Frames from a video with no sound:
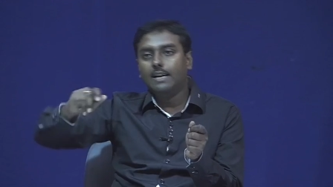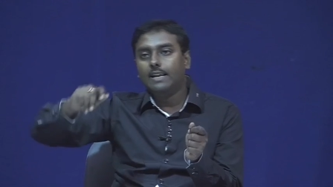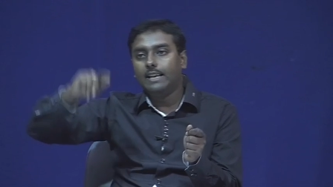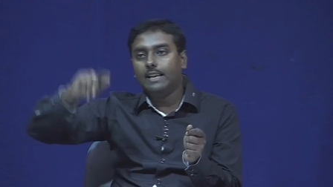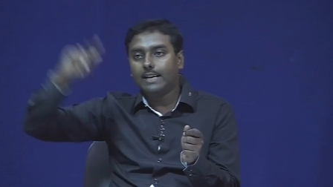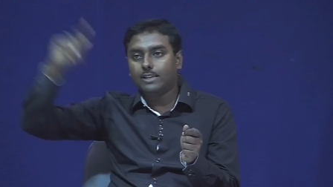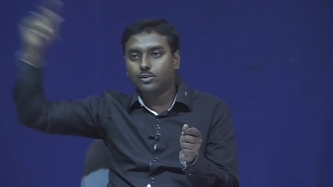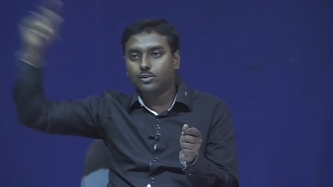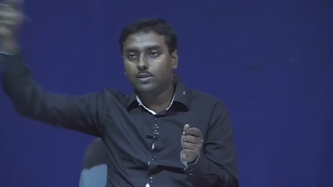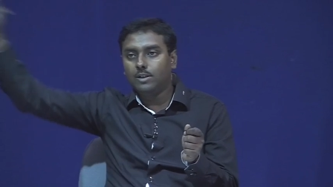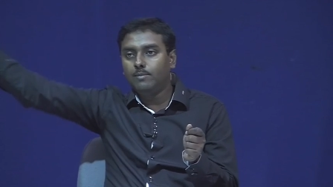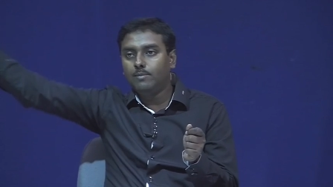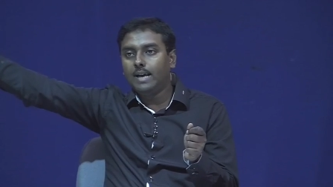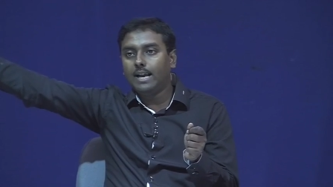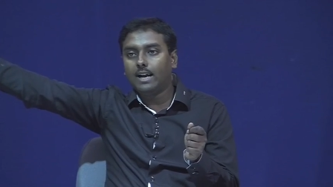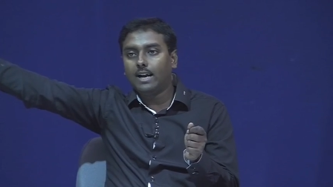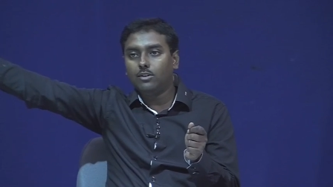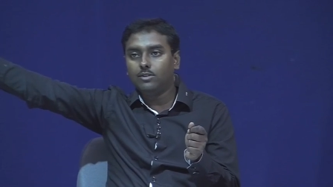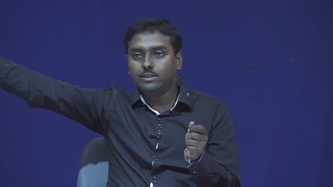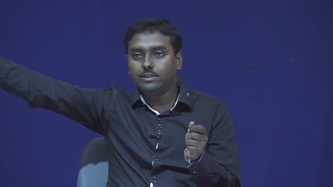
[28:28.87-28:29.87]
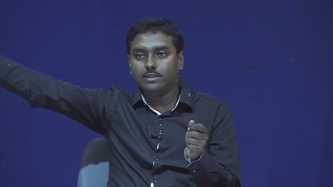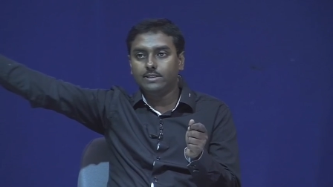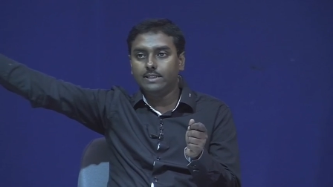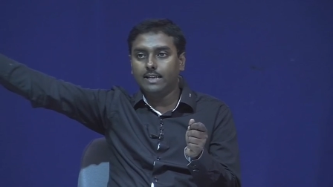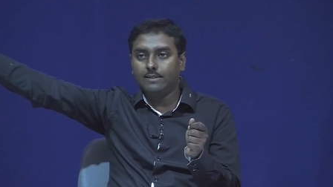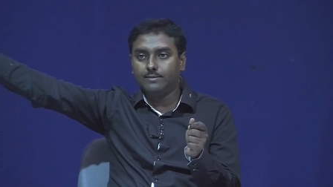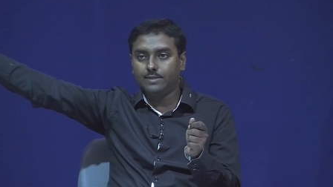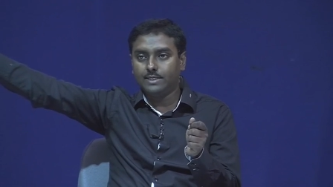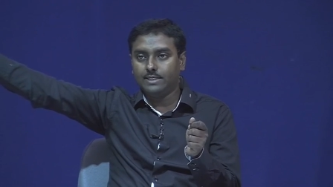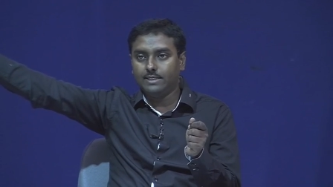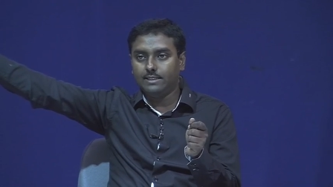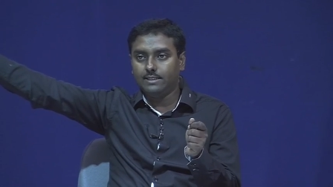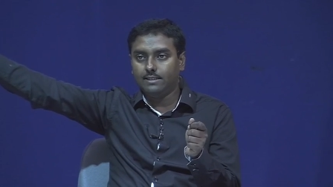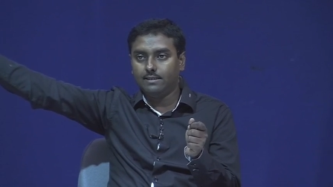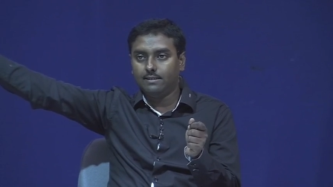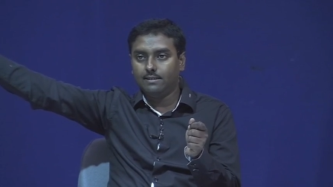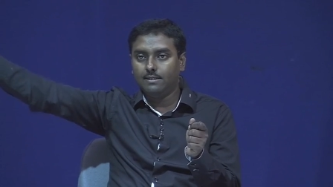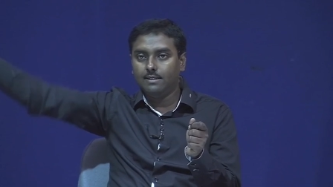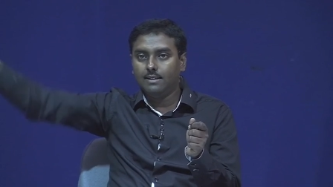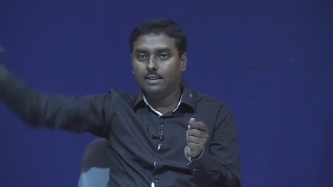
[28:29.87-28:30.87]
Next will be around 3 fct.
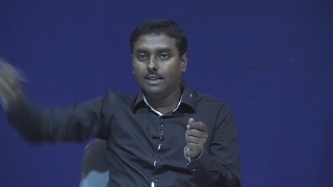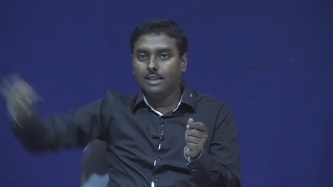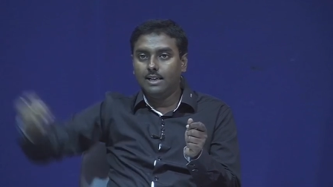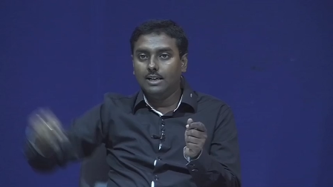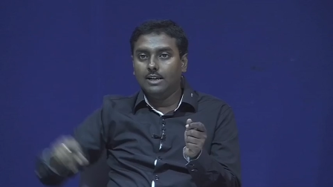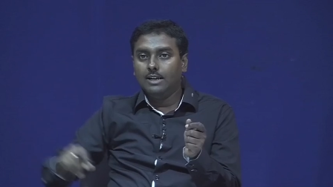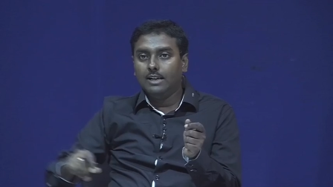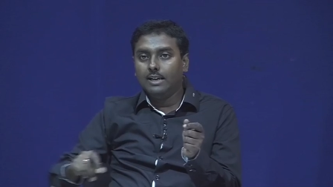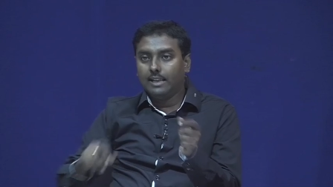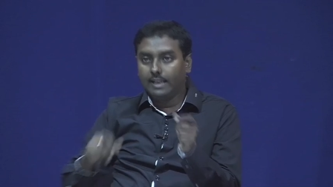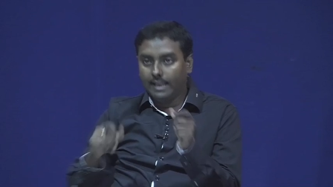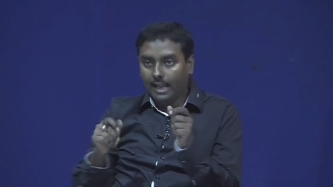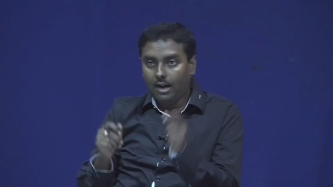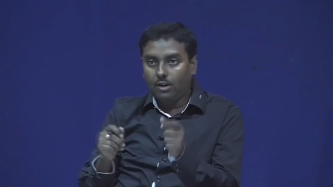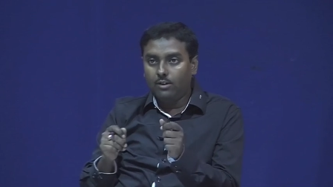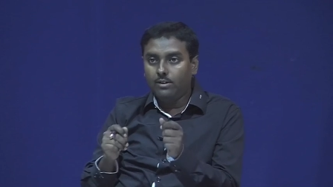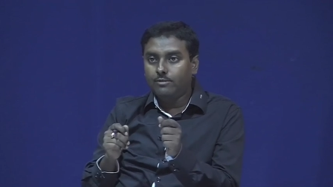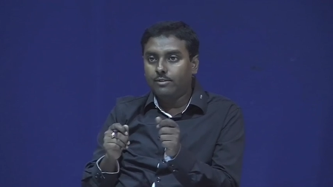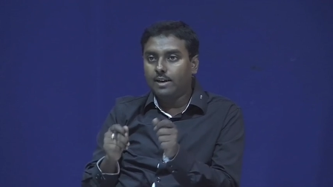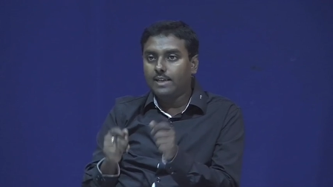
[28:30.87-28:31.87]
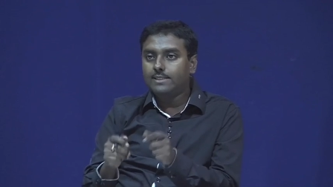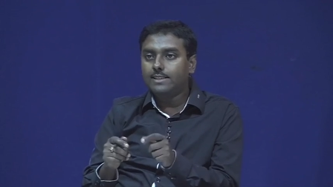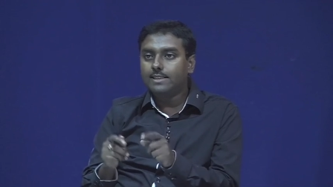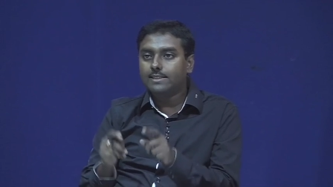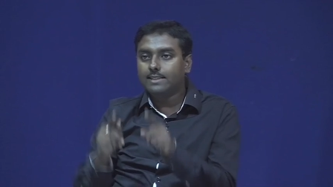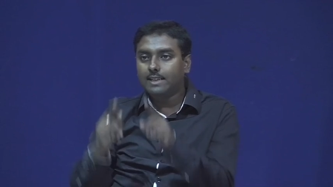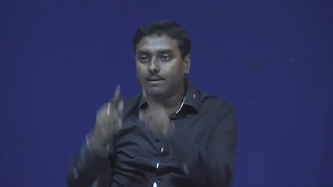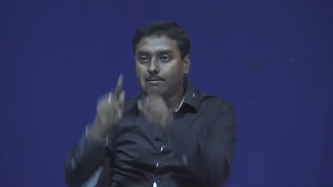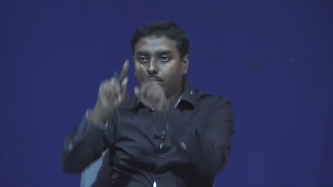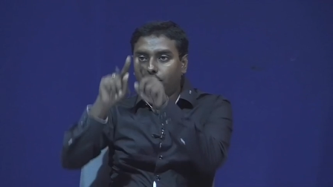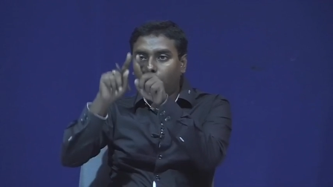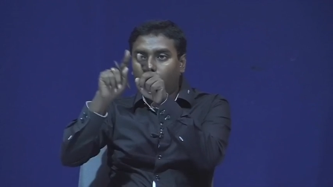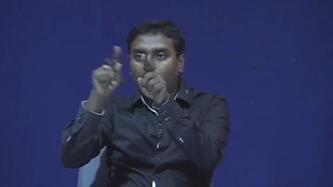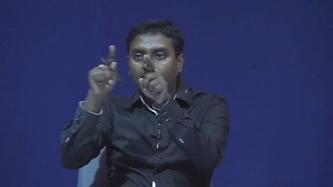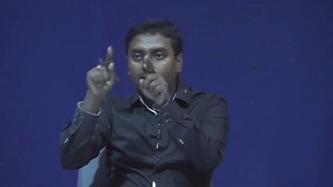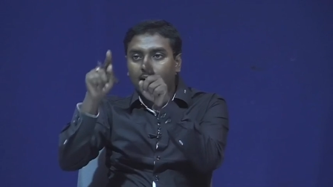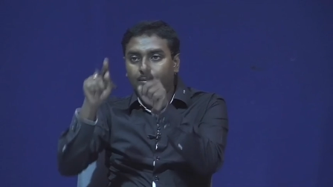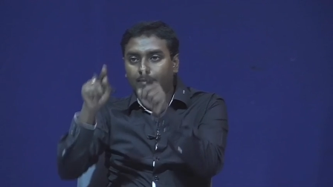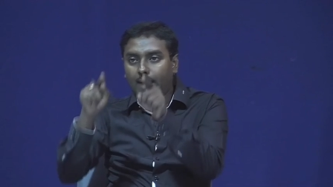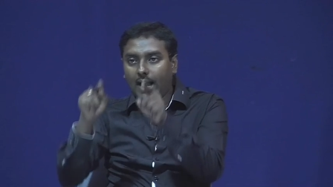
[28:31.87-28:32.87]
Now, if I just employ
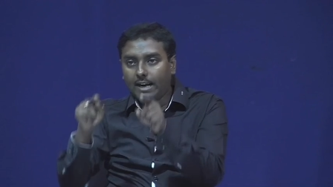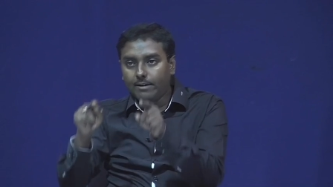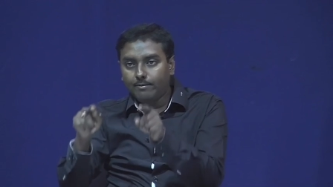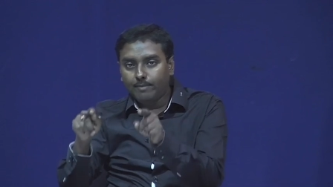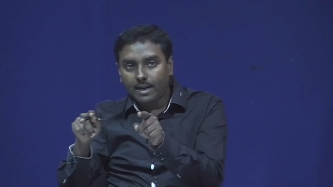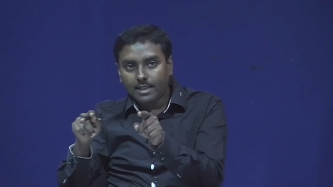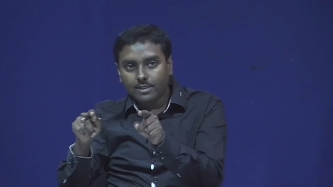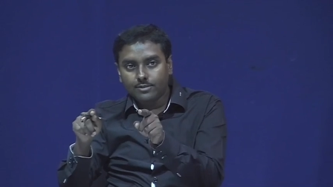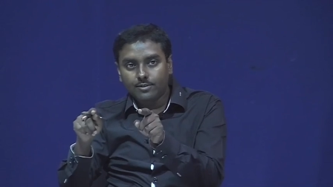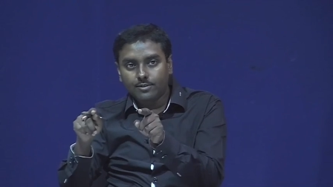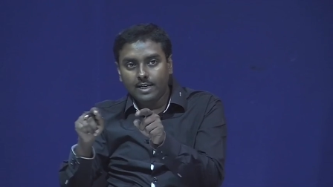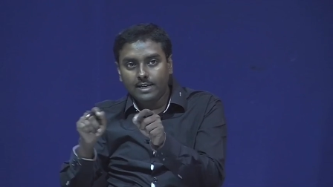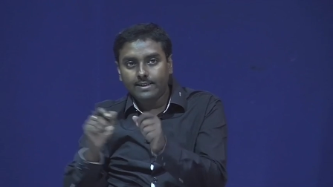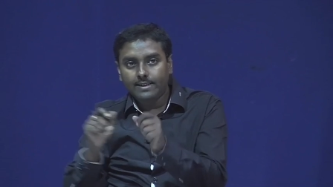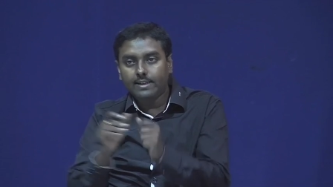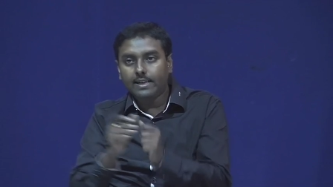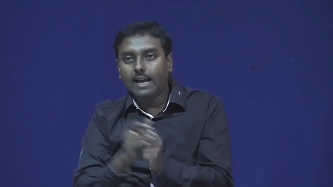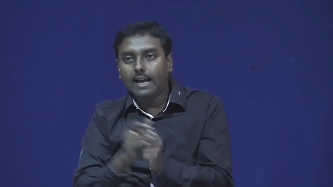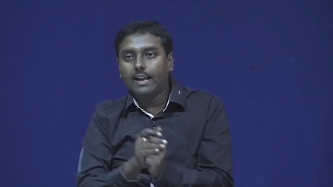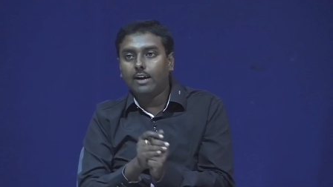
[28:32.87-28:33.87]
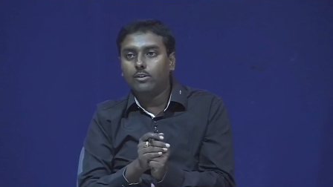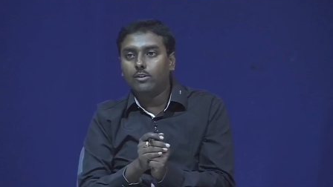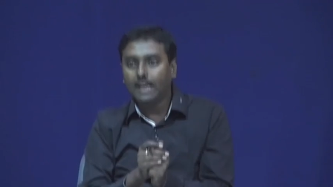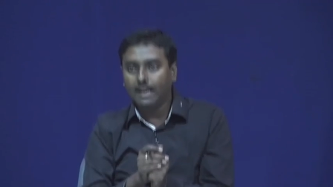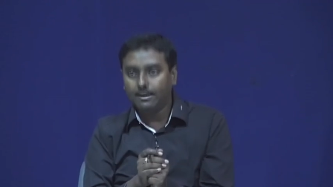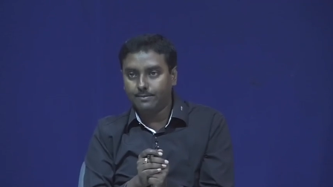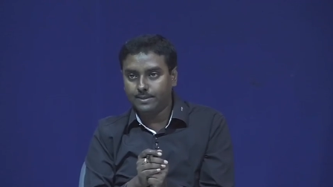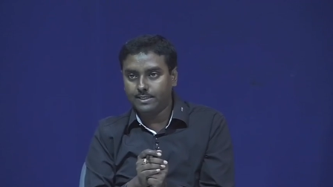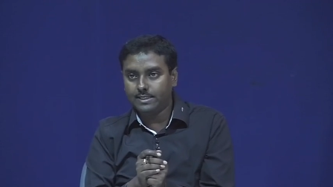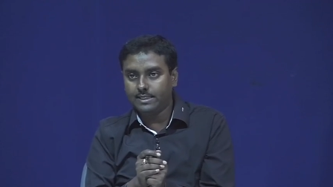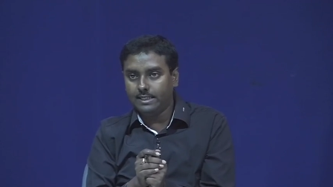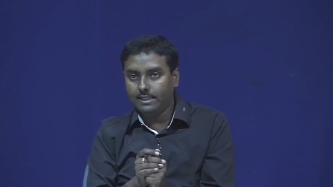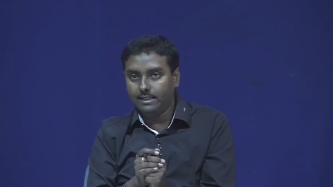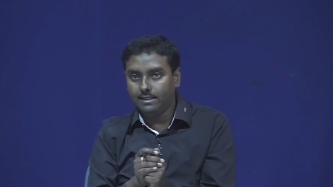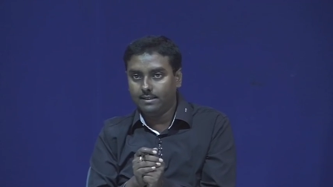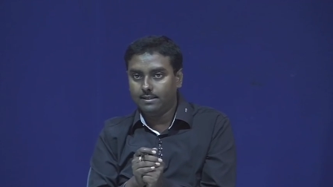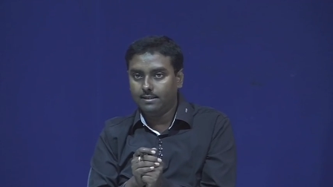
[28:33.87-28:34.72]
a band pass filter around fc